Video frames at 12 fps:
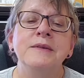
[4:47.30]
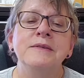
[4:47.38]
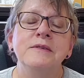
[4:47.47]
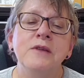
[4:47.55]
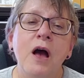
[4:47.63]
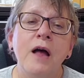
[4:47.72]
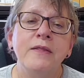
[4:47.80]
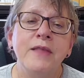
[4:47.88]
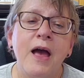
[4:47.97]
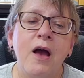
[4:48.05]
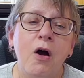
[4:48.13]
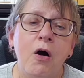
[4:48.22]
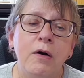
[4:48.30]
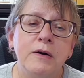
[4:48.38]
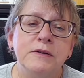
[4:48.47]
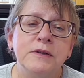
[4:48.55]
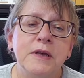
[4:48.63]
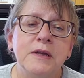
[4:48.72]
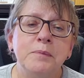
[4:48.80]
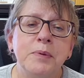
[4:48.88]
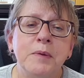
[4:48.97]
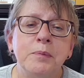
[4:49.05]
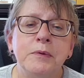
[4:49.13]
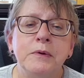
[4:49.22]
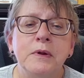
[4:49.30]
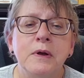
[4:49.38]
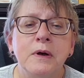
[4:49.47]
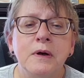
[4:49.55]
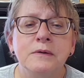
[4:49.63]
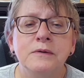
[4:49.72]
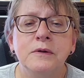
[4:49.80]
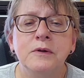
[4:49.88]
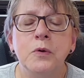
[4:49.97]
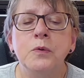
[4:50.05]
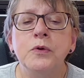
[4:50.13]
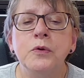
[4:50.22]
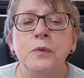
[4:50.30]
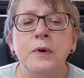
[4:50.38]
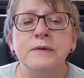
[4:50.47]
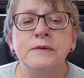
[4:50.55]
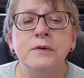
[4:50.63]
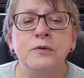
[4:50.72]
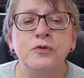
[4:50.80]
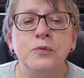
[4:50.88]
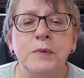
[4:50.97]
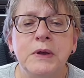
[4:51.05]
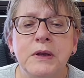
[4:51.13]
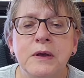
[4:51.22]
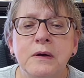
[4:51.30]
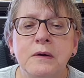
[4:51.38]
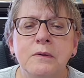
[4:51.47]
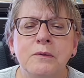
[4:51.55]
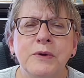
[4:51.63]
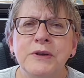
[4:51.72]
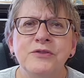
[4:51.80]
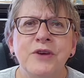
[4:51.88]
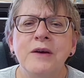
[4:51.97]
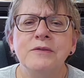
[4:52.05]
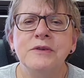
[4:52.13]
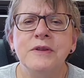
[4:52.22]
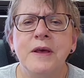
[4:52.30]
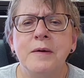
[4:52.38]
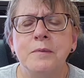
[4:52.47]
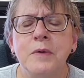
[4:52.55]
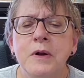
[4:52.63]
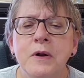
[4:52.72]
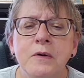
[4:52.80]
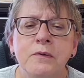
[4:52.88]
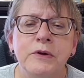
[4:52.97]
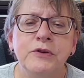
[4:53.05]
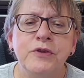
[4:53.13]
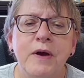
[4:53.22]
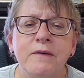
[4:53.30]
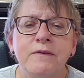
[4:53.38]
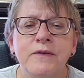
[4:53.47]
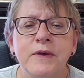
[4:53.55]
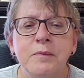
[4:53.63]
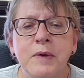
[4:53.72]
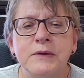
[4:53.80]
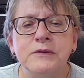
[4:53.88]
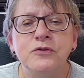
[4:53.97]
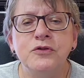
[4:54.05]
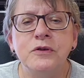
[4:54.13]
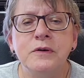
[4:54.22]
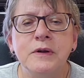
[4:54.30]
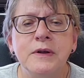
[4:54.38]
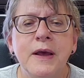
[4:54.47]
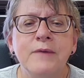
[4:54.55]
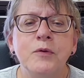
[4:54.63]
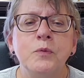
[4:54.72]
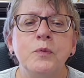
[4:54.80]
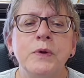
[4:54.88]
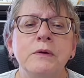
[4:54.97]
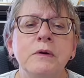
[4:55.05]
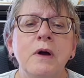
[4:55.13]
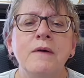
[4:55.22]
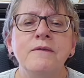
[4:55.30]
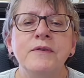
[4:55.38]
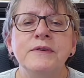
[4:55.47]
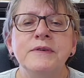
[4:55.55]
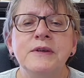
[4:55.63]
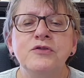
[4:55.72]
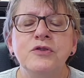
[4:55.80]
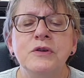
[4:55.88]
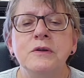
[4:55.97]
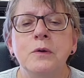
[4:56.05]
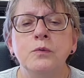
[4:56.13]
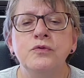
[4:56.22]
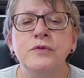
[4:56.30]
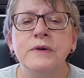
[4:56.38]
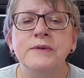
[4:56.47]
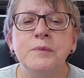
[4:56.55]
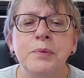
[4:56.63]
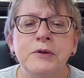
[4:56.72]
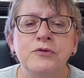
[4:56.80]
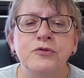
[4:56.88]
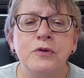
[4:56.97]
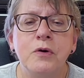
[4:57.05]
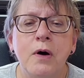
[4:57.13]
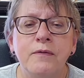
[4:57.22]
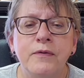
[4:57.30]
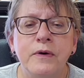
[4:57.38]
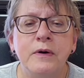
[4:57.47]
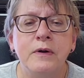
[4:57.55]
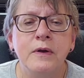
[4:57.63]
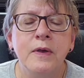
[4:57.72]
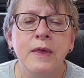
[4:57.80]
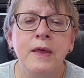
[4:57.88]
It's not that hard to get people to know you on social media. Reach out to them. Reach out via Messenger and have a real conversation. Don't just pitch your offer.